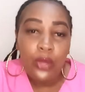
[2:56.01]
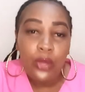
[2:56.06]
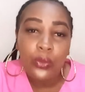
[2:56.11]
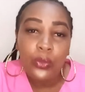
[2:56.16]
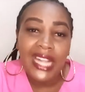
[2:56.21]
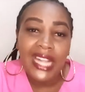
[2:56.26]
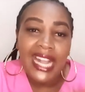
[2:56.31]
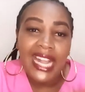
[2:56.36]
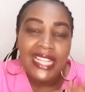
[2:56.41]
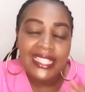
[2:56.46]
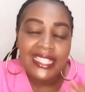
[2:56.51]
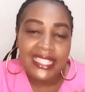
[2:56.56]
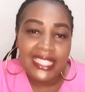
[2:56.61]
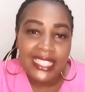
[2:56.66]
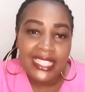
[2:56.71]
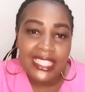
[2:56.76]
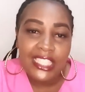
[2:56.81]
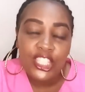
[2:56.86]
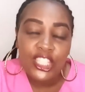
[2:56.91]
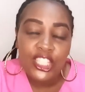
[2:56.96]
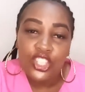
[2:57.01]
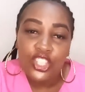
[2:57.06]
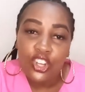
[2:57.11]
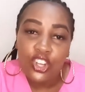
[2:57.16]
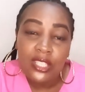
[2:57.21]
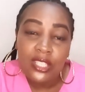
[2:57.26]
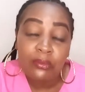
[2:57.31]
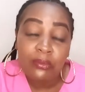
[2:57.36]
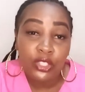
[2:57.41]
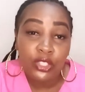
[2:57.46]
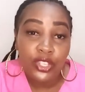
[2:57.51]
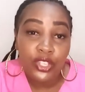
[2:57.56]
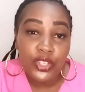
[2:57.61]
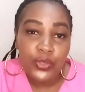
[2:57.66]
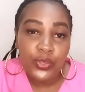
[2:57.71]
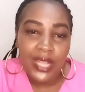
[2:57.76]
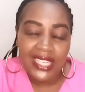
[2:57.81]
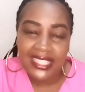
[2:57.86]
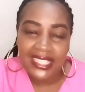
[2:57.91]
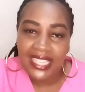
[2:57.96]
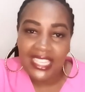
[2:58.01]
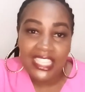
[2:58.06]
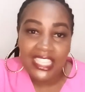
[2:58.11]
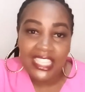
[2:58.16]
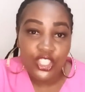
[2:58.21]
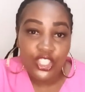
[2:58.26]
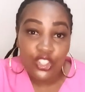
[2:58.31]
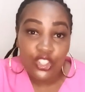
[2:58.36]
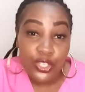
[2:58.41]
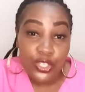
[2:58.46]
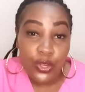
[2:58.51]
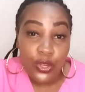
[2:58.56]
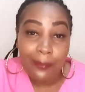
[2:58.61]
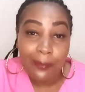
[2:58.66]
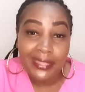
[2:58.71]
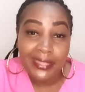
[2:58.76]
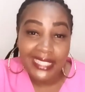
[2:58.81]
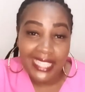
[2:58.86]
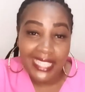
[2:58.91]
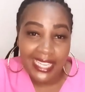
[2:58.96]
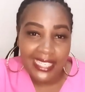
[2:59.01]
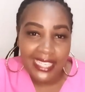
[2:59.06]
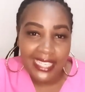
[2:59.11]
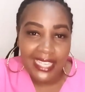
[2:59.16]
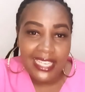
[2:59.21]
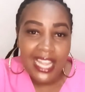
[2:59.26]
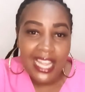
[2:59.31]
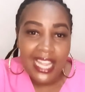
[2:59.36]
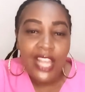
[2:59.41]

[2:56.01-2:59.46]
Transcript: We can see it's not, because we are saying it's not complicated,